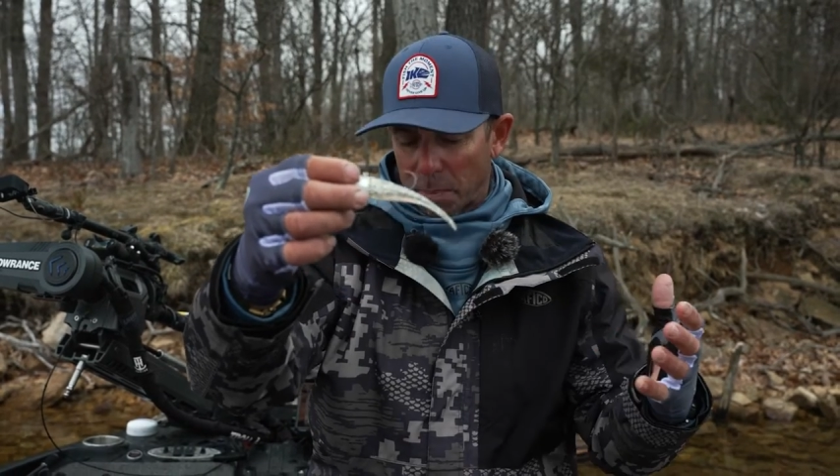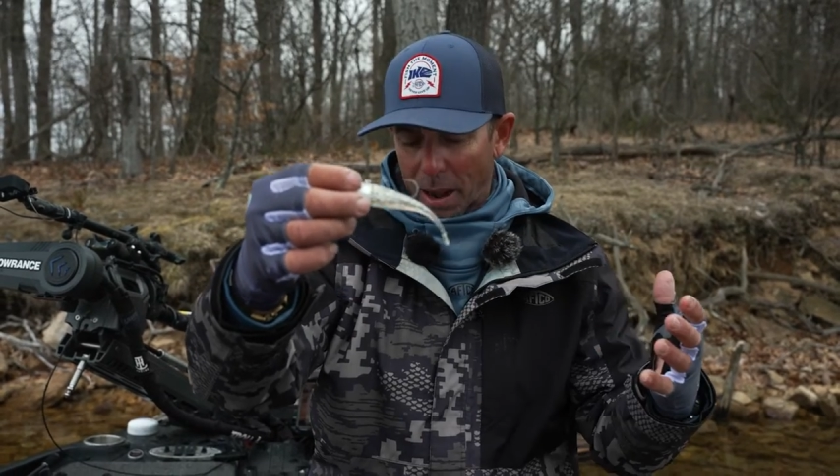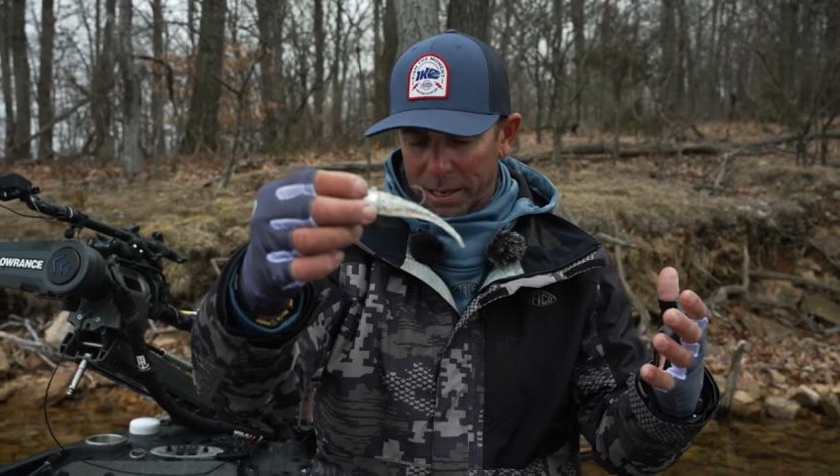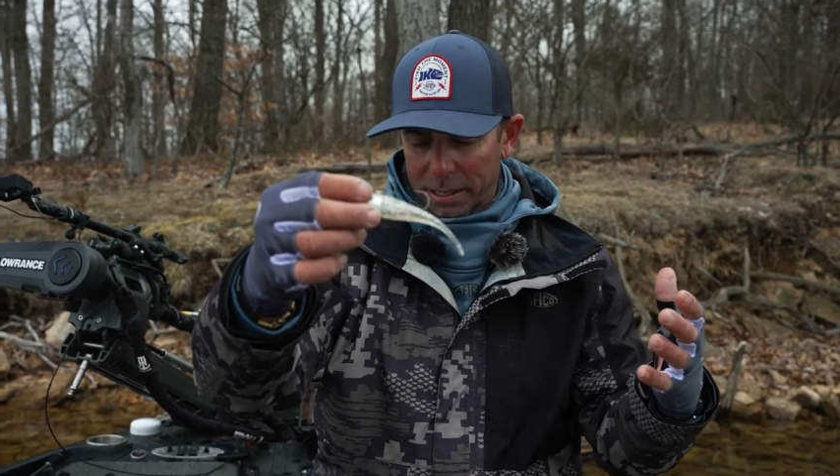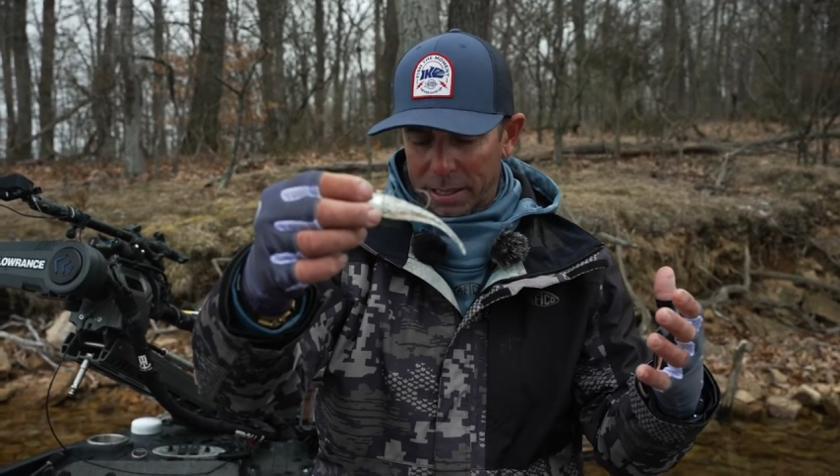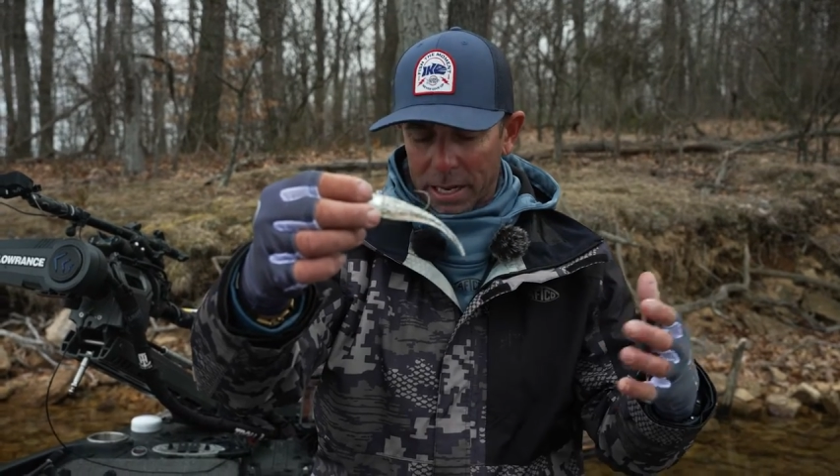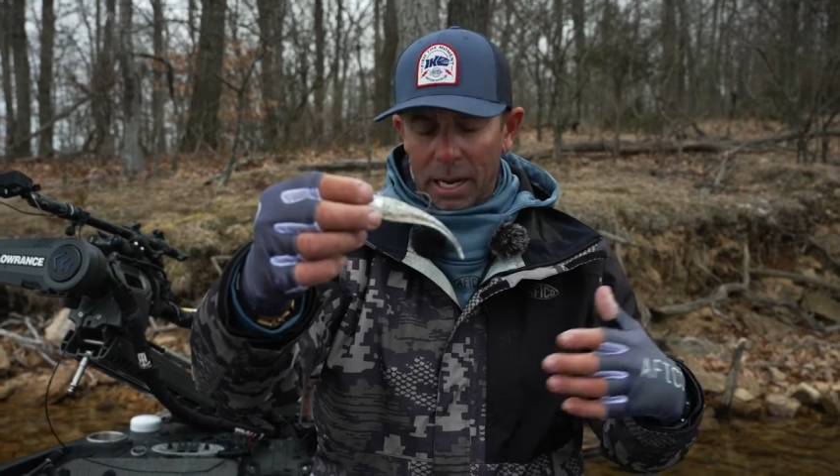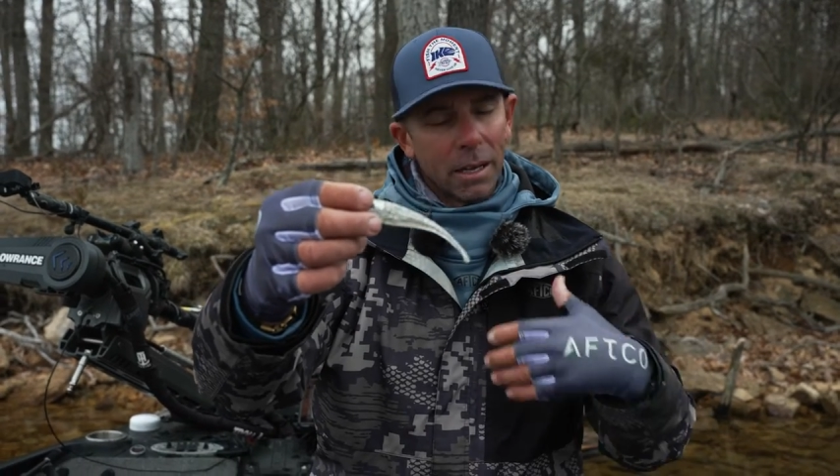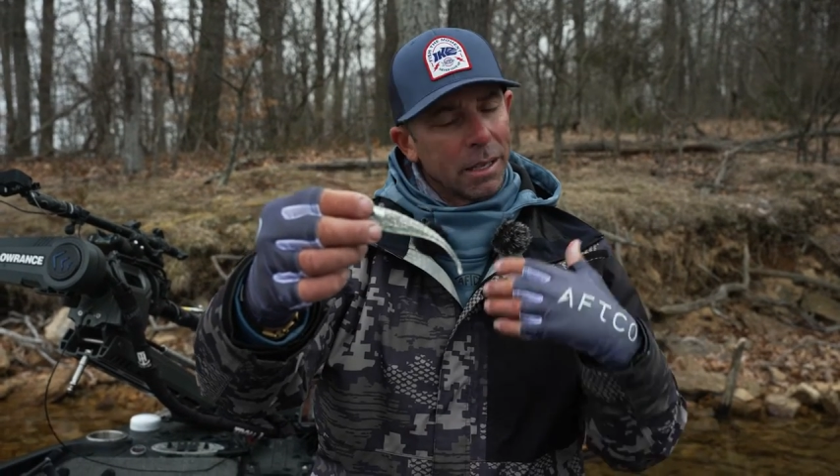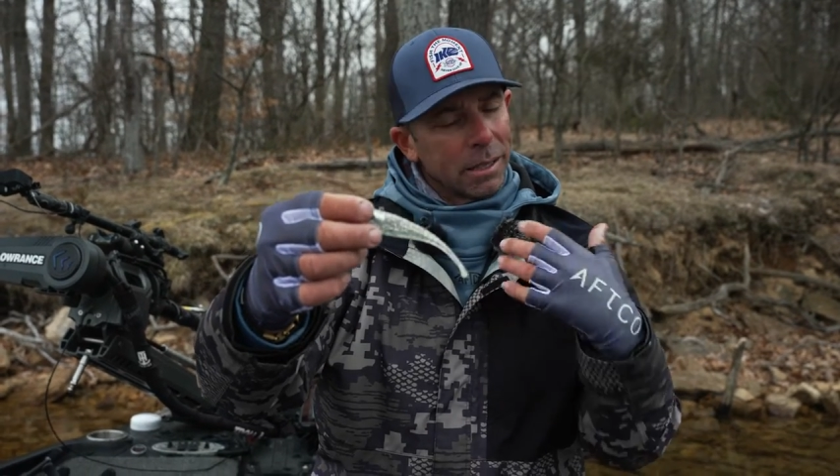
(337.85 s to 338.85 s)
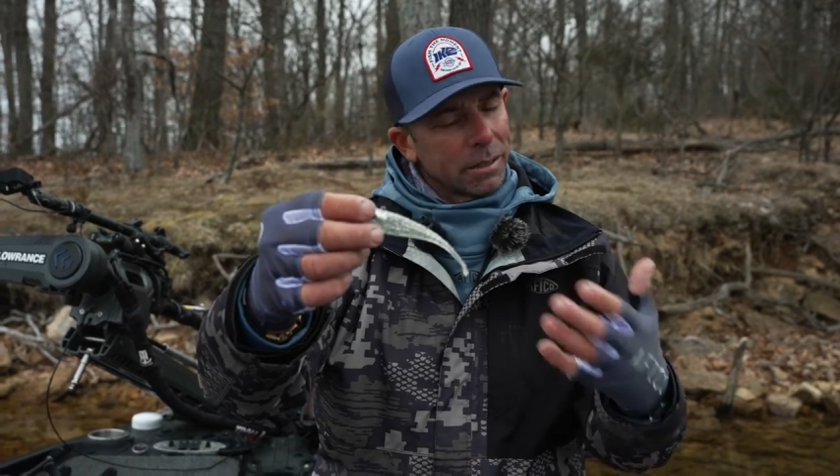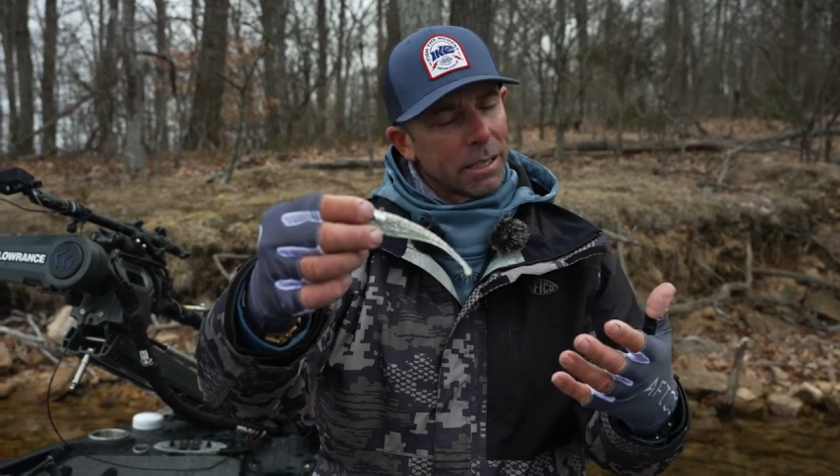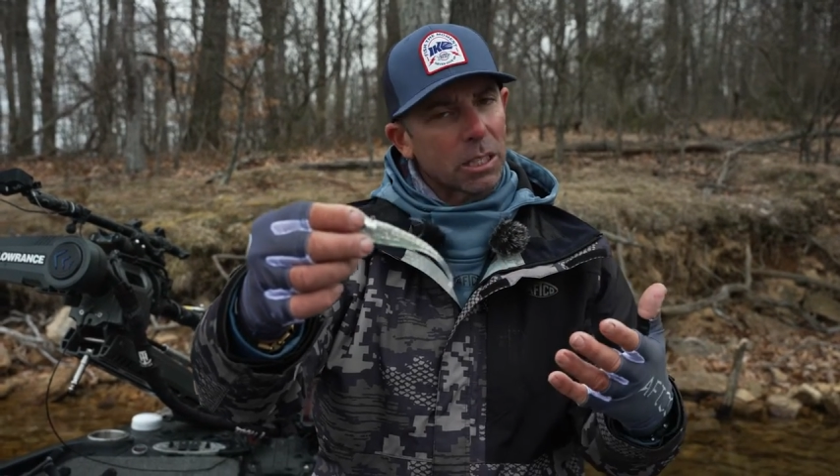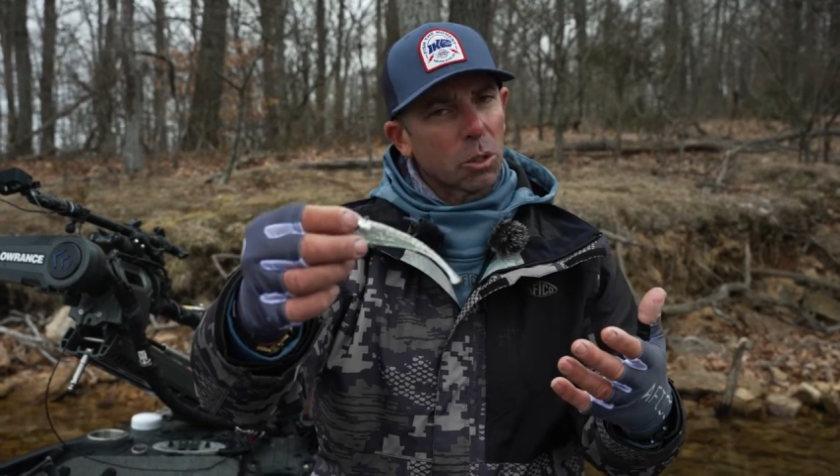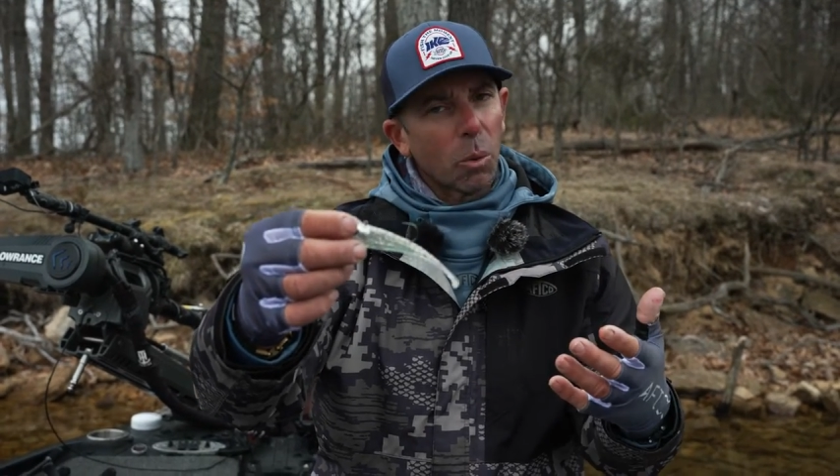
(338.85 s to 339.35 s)
body.
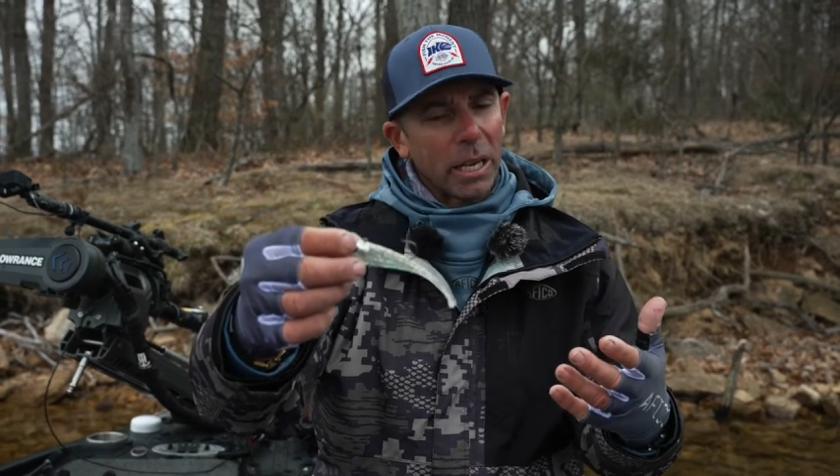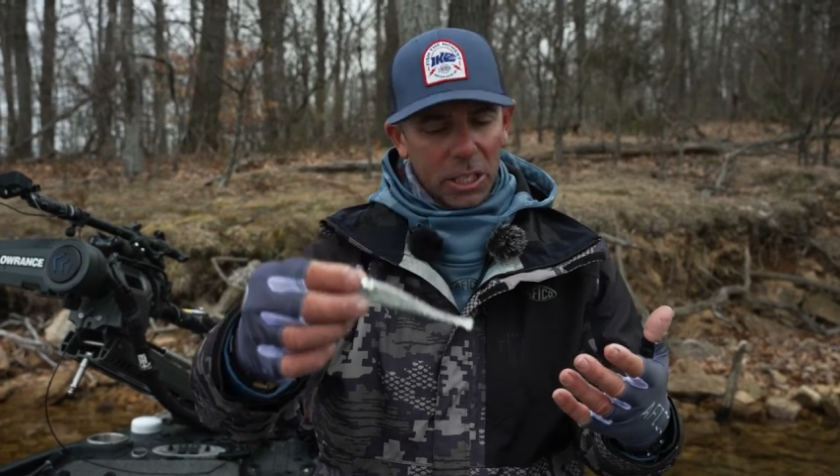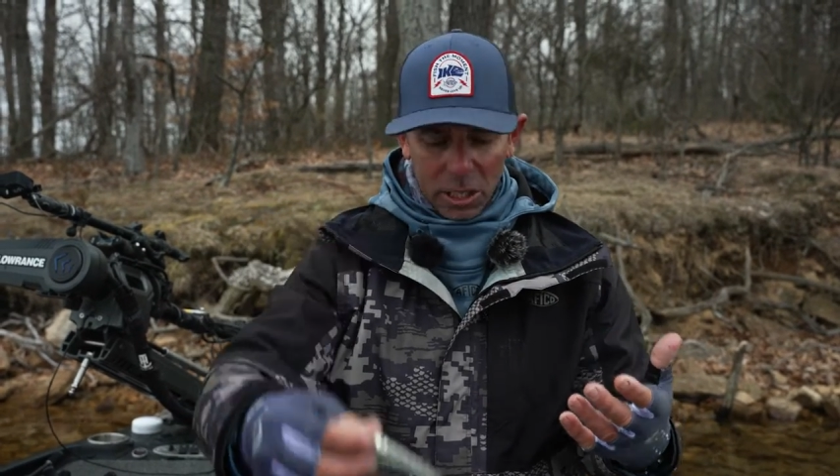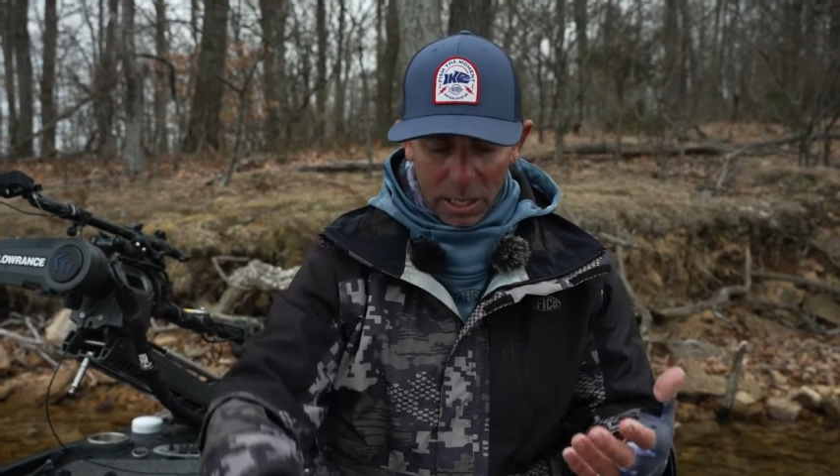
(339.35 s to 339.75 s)
This switch,